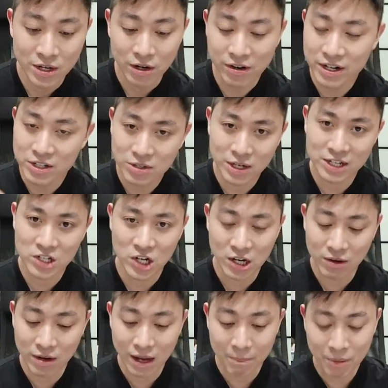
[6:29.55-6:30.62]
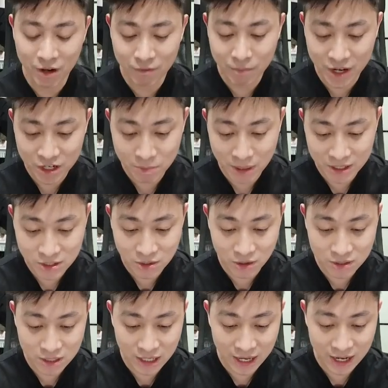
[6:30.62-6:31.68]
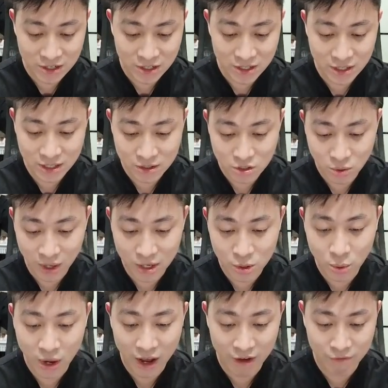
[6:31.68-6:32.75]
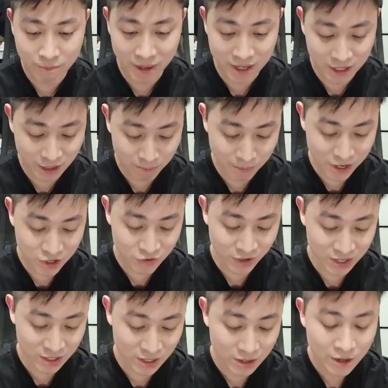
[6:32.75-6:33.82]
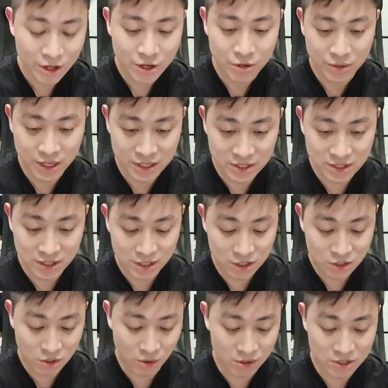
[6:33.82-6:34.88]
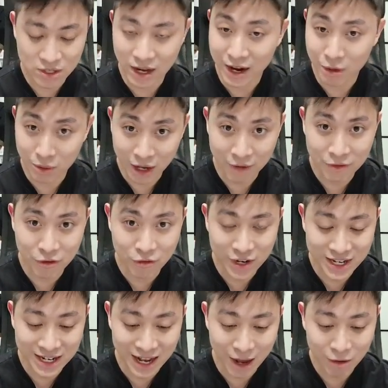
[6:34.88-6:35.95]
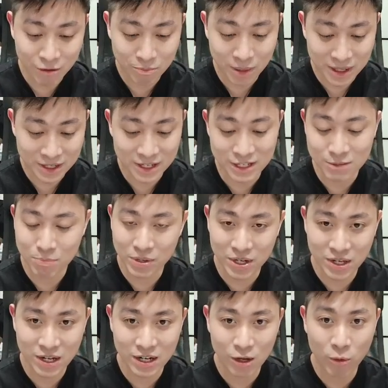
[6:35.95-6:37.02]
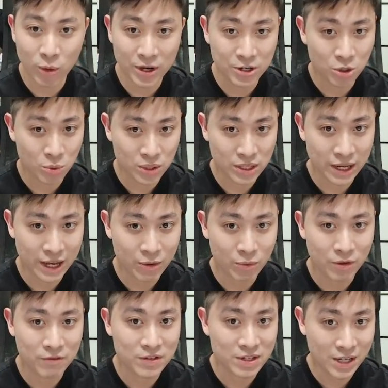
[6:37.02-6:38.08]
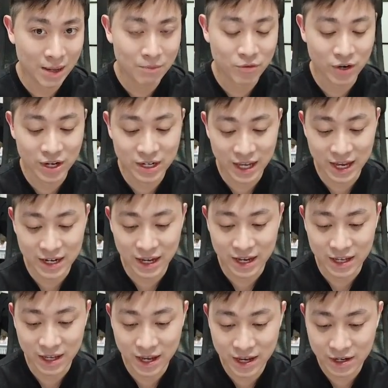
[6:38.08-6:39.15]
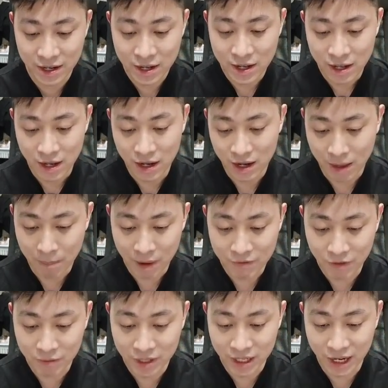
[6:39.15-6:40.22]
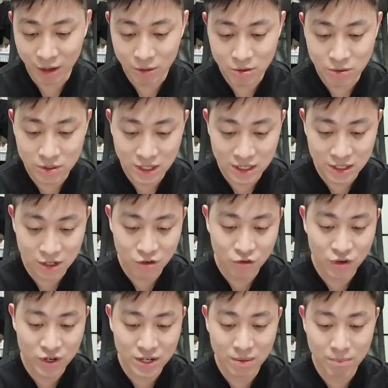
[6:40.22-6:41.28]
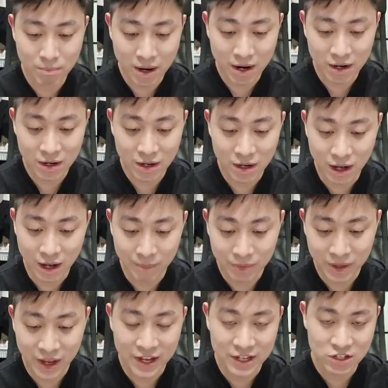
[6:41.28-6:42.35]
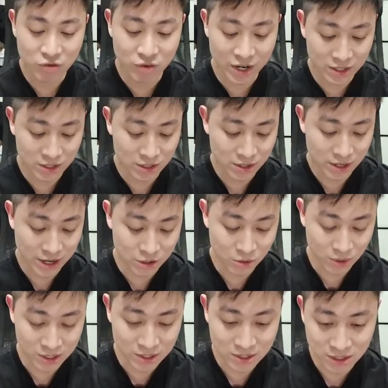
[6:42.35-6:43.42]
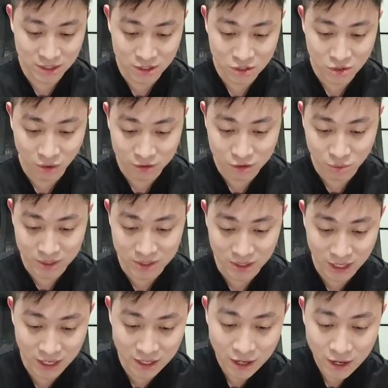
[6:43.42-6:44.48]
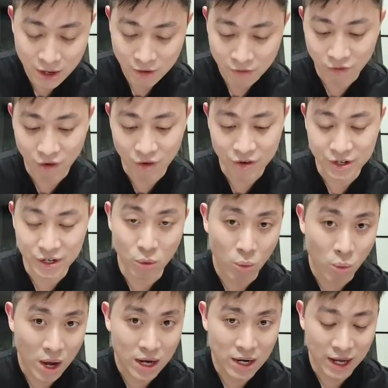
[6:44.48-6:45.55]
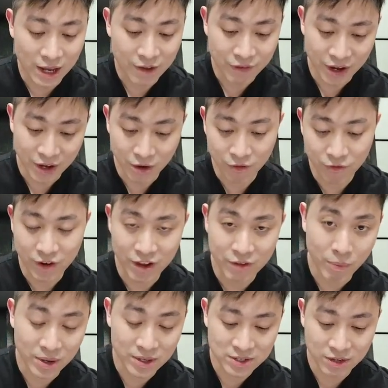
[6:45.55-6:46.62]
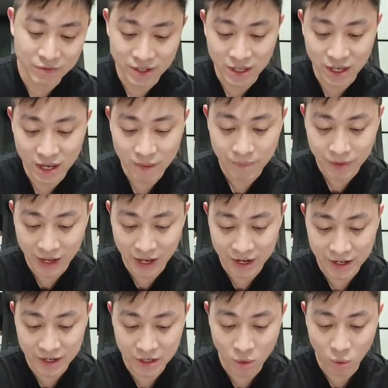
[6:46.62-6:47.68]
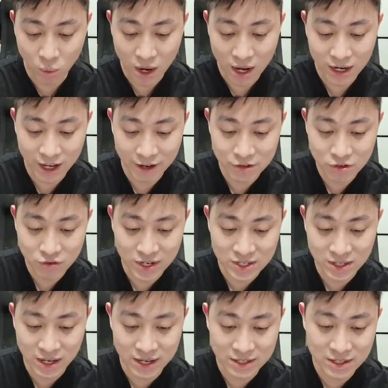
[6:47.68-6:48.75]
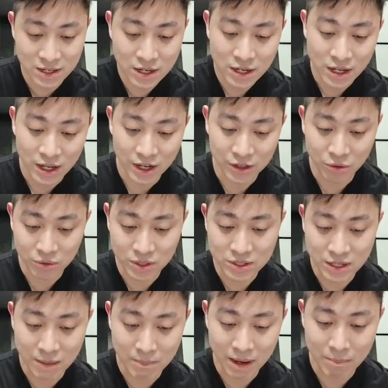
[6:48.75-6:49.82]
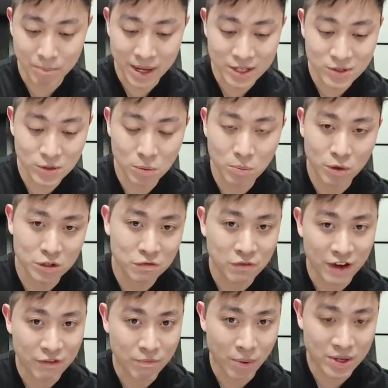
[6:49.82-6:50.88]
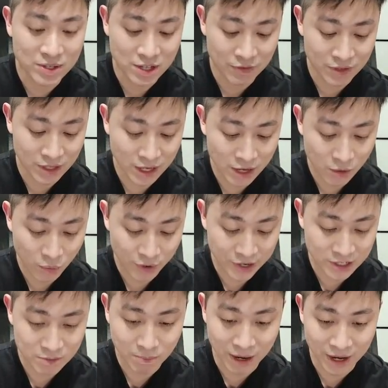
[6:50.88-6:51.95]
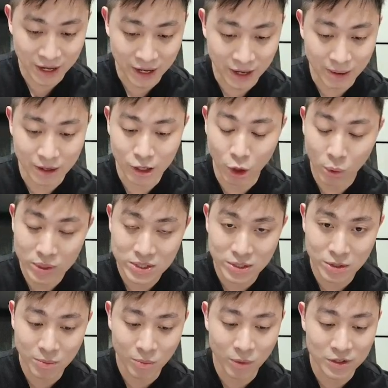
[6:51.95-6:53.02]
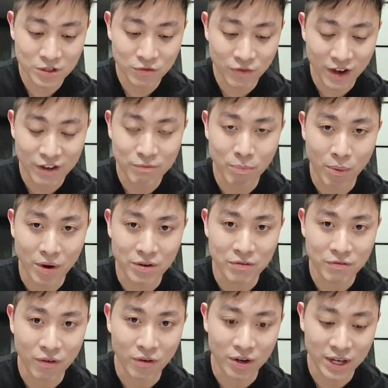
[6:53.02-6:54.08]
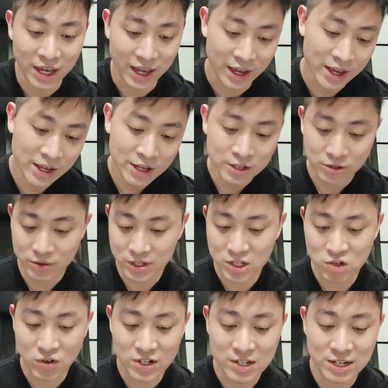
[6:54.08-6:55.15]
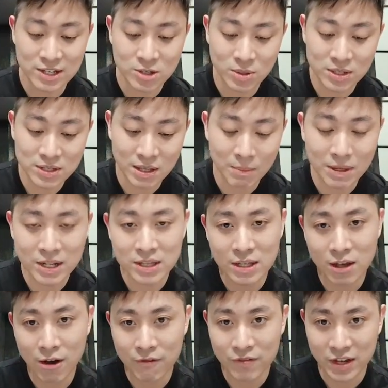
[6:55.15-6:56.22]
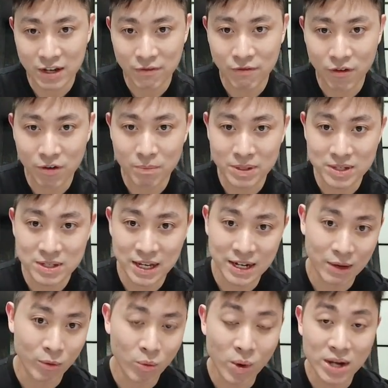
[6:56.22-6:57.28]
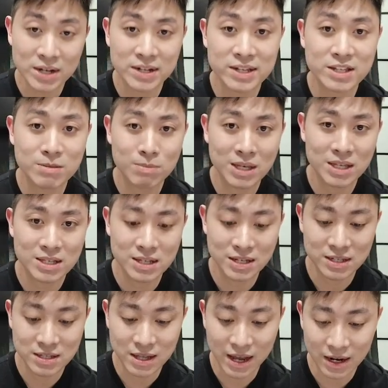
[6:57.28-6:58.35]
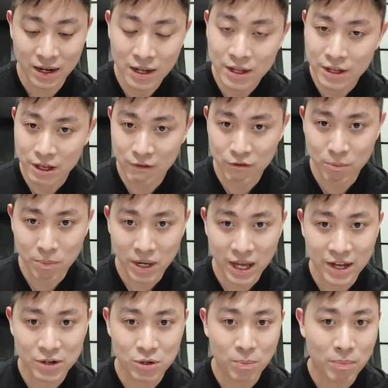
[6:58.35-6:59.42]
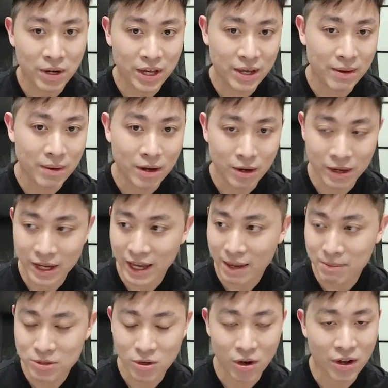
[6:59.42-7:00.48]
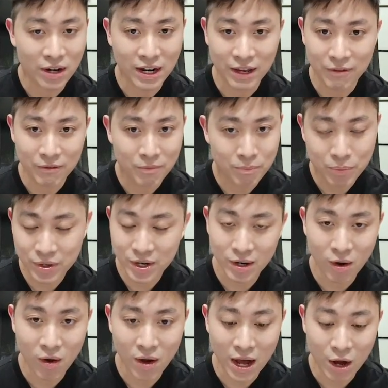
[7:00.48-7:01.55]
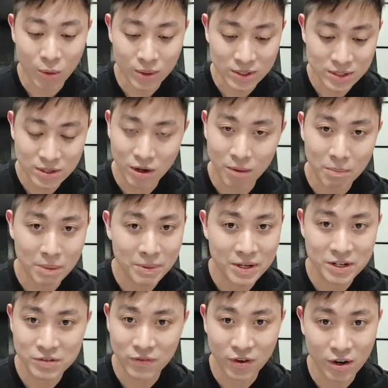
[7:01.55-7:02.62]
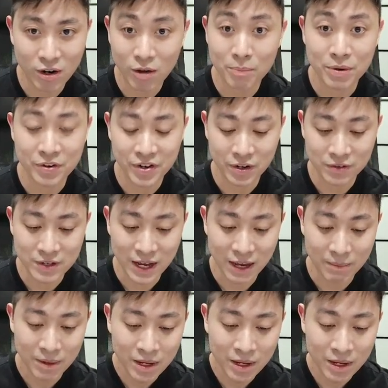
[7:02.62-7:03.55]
Alright, so let's check out a couple of benchmark scores that I actually did. So I do have my Geekbench right here. You can see the scores here. I don't have to read it out, but it's practically what you would get with Snapdragon 888. Apart from that, I also did the 3D Mark test right here, and you can see the scores once again. For the wildlife, I got 5.7K, and in the wildlife stress test, notice that my best loop was 5.7K, whereas my lowest loop was 5.4K. So this translates to a stability of 94%, and what this means is that if you plan to play games on like pretty long hours or maybe just for a long period of time,